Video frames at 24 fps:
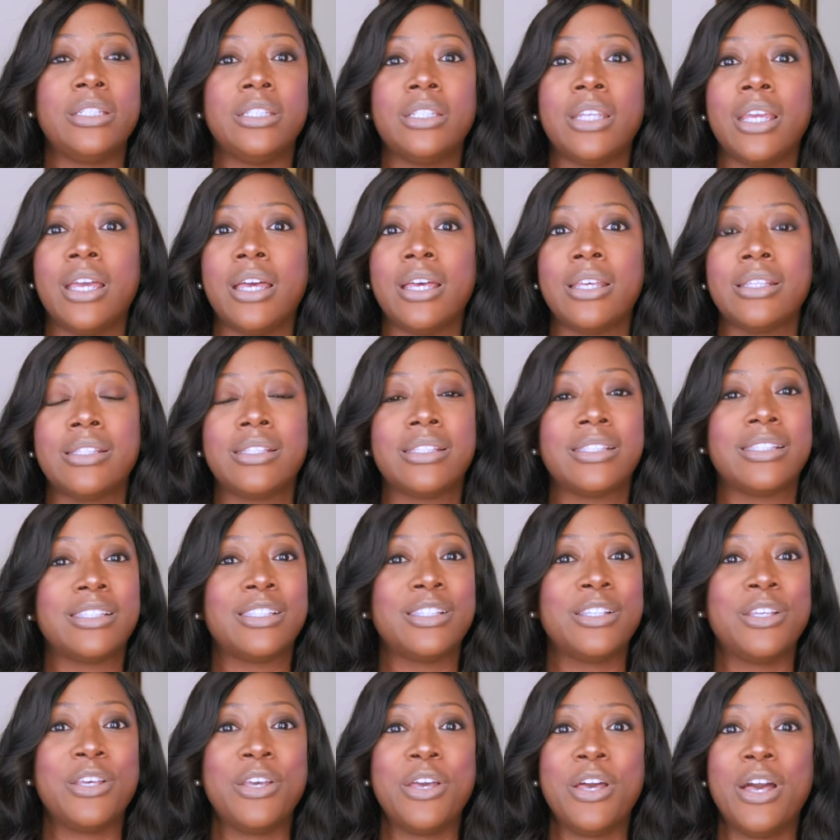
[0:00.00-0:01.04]
just,
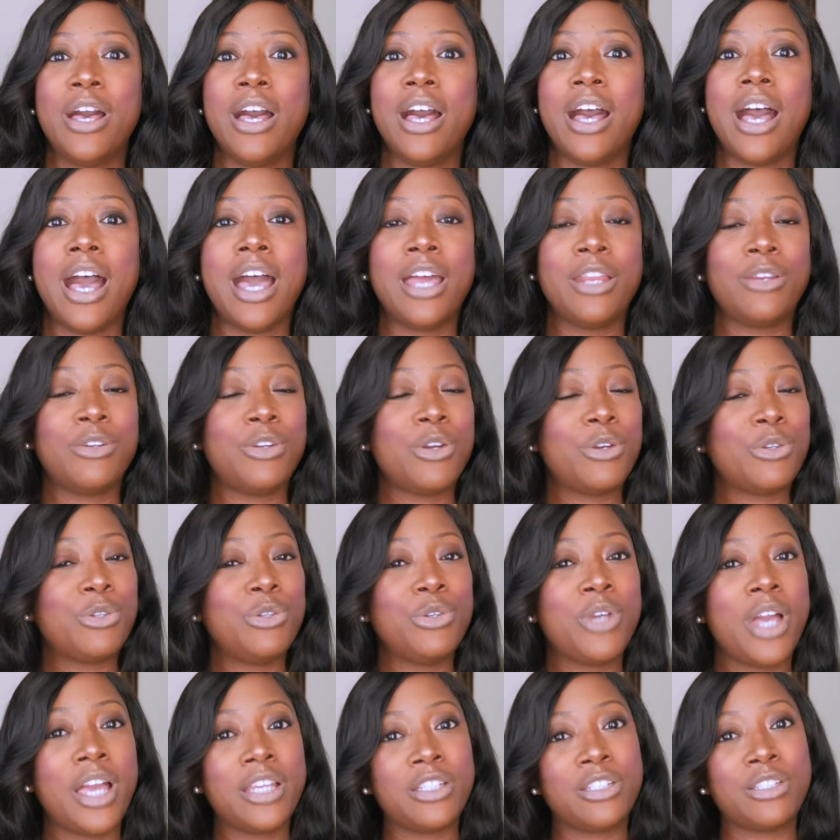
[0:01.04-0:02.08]
I don't know, you
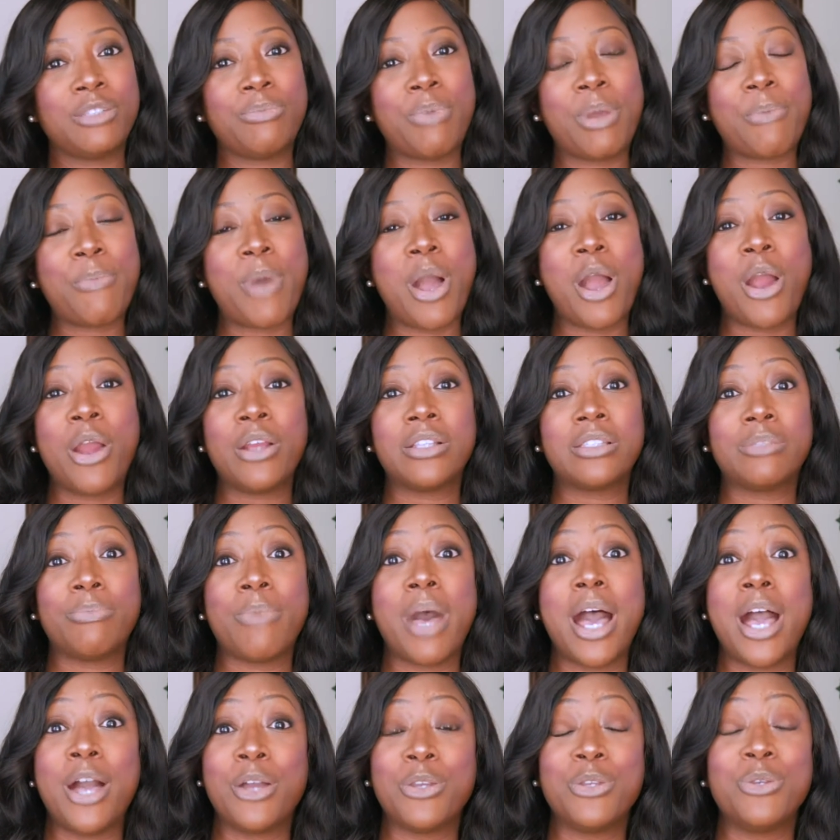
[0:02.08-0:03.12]
guys just make my heart smile.